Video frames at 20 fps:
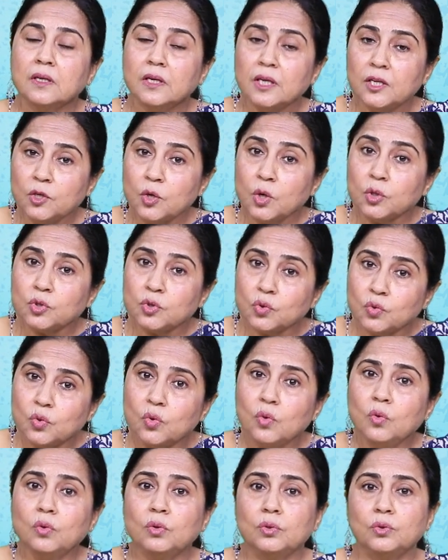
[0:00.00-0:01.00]
in your
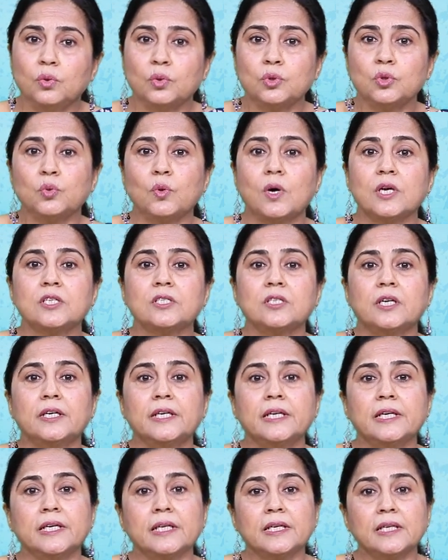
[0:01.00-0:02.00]
school, those who are
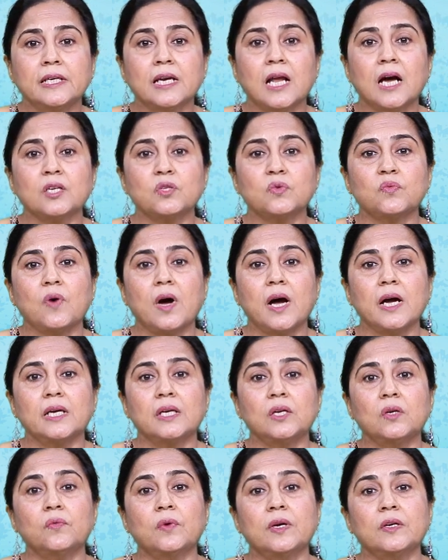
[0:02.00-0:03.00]
studying in class
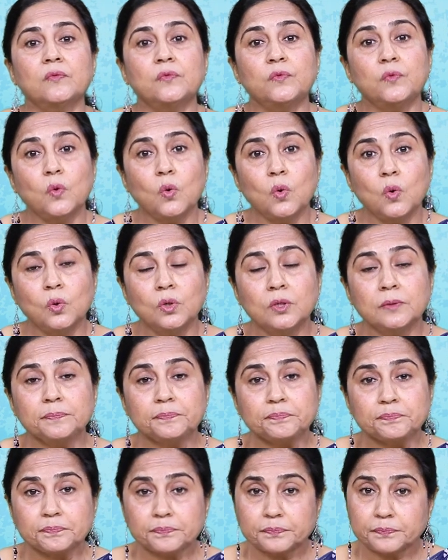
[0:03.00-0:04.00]
5 and 4,
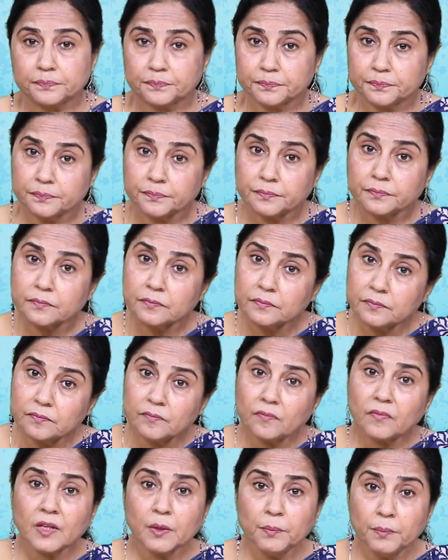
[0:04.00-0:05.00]

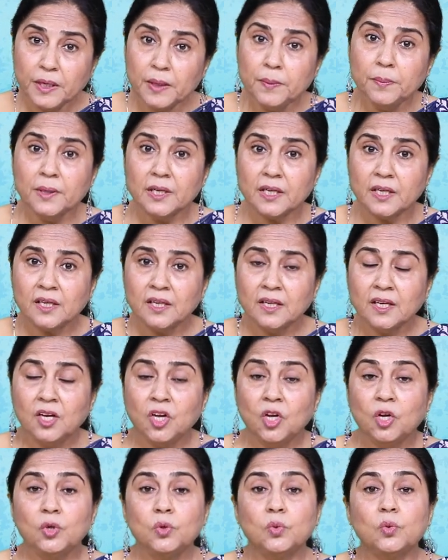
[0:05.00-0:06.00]
maybe
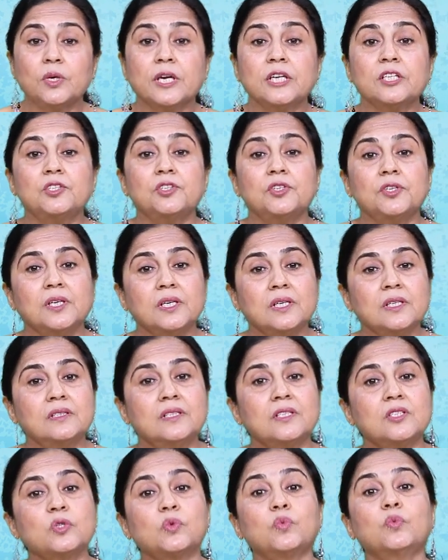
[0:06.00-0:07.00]
you can share
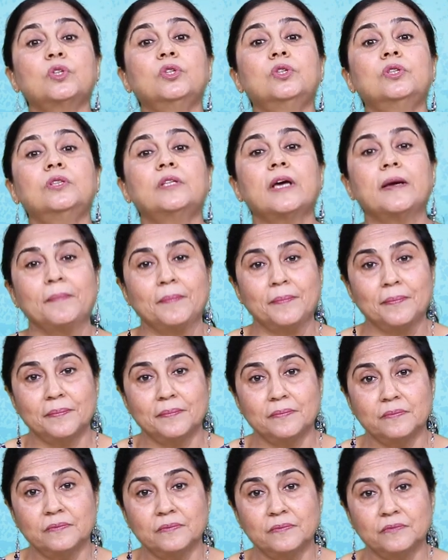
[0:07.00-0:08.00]
this with them,
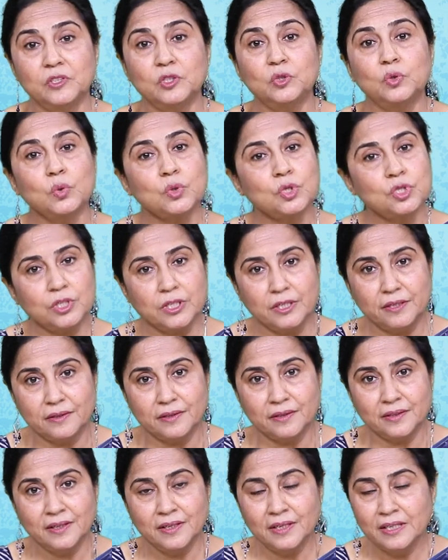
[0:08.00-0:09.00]
with those
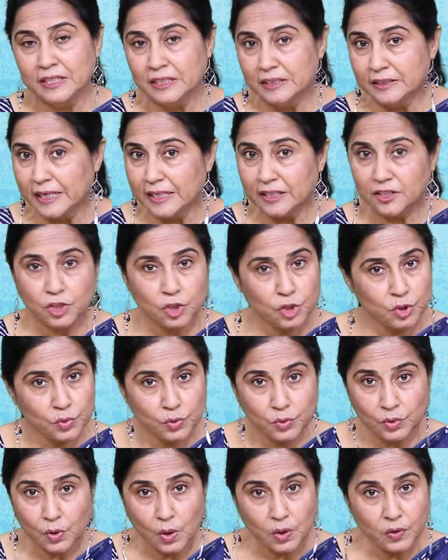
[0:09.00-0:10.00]
children that they
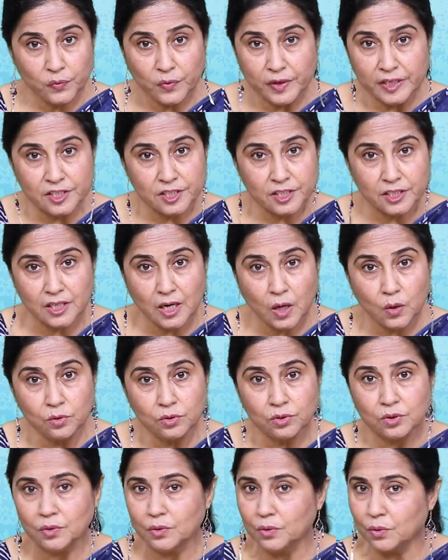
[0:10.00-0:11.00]
should not venture
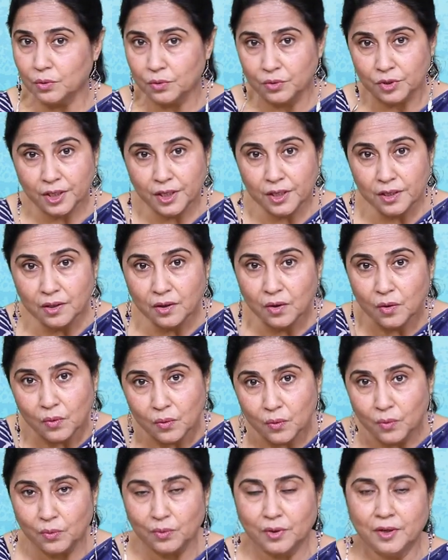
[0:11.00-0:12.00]
out on their
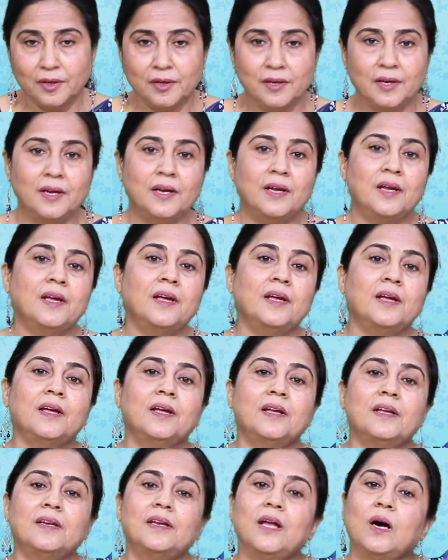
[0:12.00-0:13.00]
own.
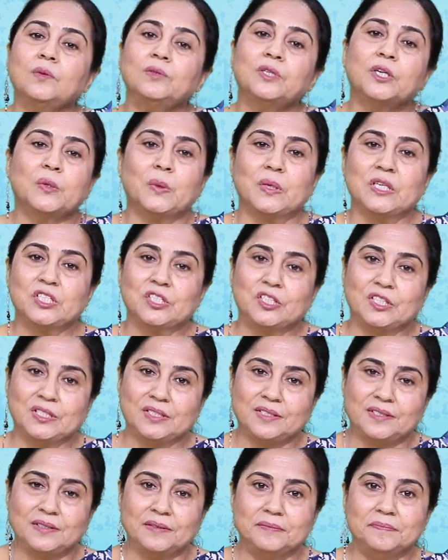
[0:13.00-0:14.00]
Now the
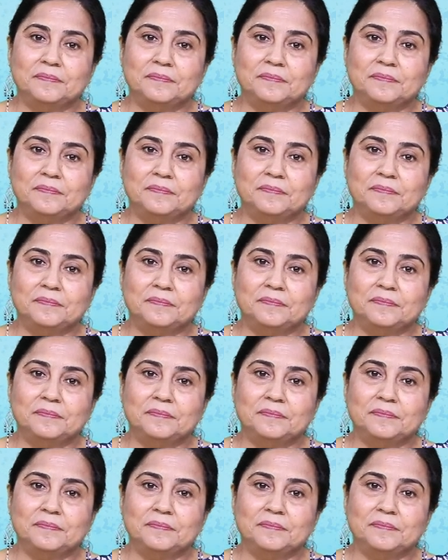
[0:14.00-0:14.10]
questions.